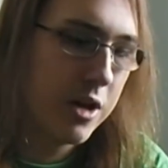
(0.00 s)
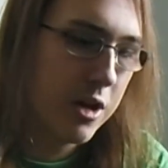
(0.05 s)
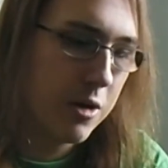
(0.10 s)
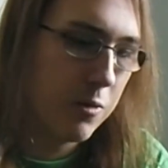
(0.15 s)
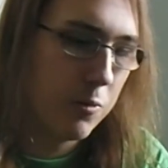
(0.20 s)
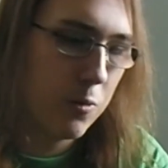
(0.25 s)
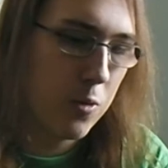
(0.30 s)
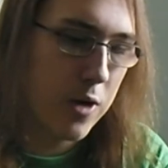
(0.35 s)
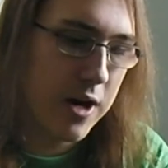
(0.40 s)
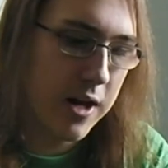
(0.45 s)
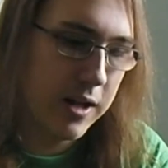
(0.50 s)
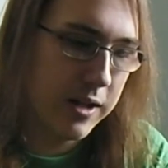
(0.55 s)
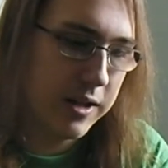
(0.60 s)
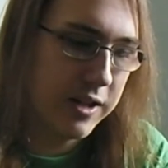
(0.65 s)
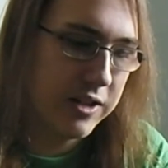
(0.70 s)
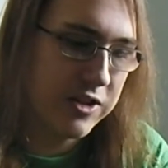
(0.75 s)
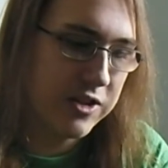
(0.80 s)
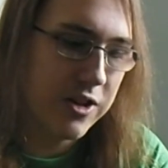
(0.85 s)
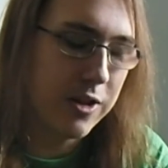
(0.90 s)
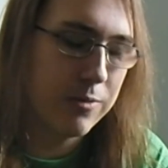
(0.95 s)
Well,
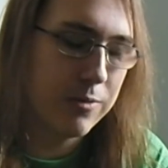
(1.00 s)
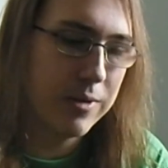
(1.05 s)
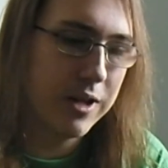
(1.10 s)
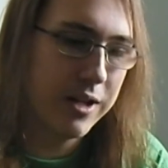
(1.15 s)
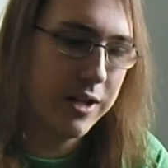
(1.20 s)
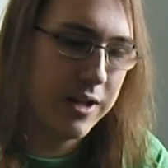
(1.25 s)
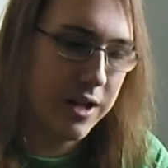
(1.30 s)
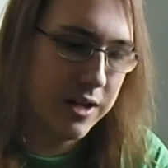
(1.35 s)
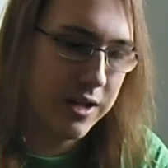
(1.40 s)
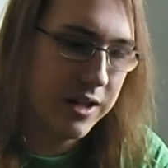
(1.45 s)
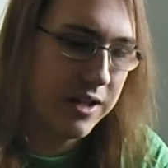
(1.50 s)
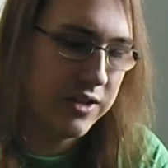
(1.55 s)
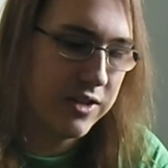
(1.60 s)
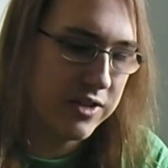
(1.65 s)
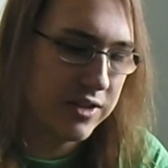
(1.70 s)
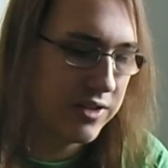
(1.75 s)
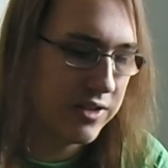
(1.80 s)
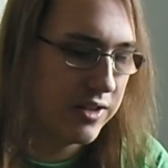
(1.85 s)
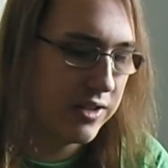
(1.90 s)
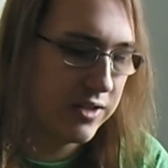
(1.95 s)
it's not really that easy
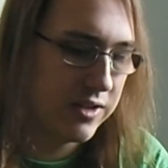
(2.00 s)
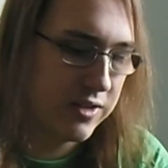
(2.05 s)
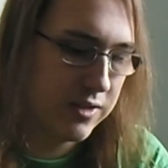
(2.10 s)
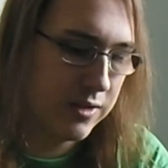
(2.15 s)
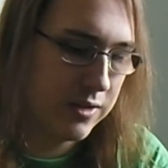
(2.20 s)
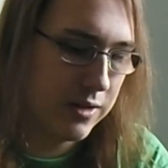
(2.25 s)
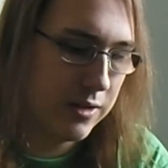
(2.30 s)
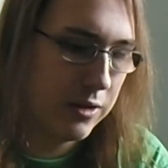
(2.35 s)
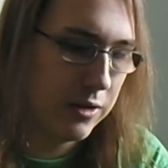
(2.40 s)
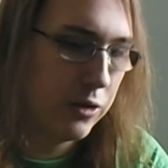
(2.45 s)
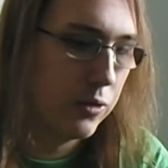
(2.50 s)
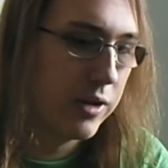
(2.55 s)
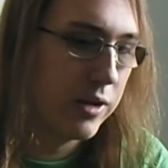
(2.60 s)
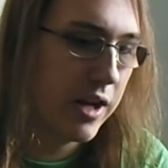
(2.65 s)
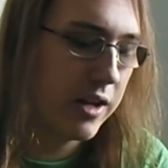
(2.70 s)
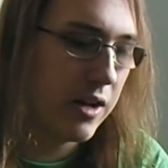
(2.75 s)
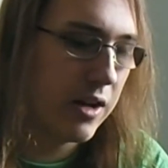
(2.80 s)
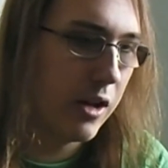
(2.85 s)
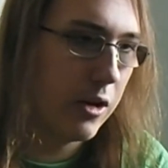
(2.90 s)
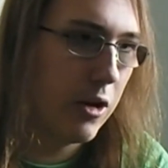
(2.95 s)
since you
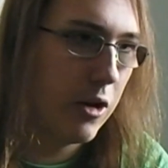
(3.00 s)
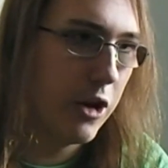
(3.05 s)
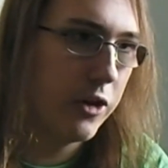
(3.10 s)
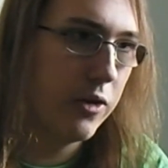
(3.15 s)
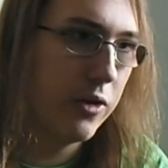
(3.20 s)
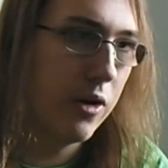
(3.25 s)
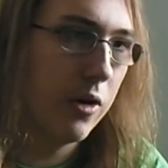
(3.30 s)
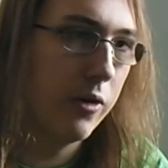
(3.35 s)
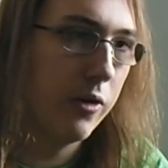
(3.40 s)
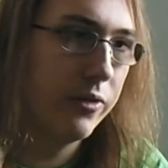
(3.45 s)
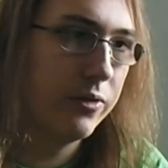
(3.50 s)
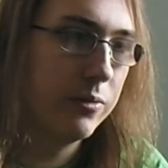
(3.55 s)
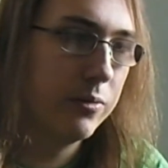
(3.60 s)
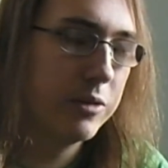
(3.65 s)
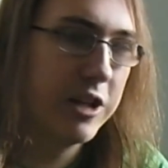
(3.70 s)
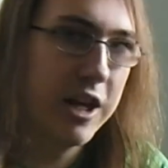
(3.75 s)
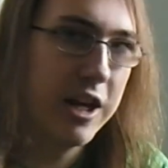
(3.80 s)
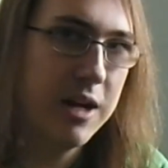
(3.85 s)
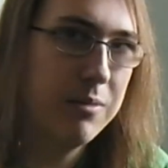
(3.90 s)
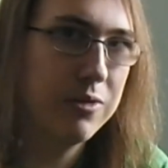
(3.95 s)
get a lot of
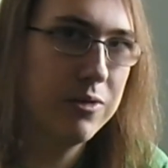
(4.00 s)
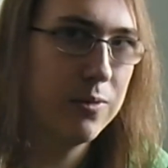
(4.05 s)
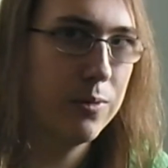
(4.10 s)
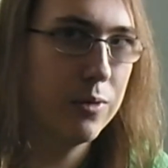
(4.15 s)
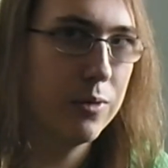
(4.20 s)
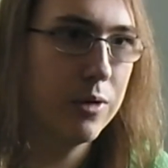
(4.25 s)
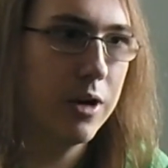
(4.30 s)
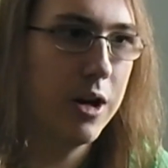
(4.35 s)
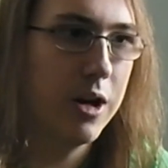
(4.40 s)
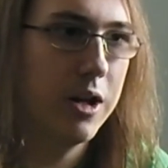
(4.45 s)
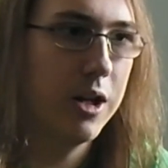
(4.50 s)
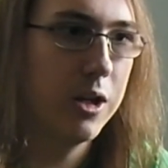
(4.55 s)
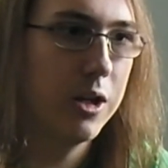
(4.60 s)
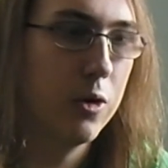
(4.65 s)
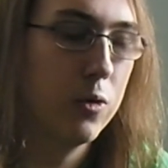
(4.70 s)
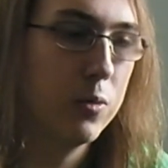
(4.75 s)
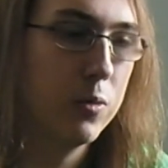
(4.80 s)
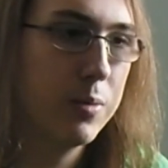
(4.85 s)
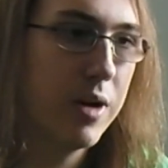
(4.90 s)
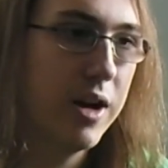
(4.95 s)
games for a
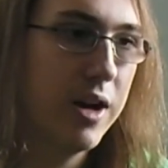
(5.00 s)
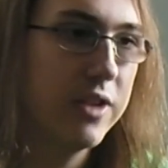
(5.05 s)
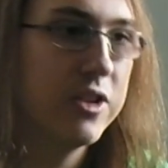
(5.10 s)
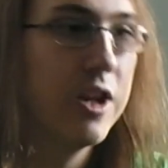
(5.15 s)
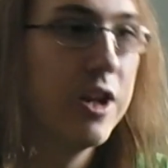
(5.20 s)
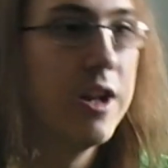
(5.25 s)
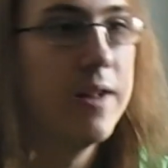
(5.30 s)
low price.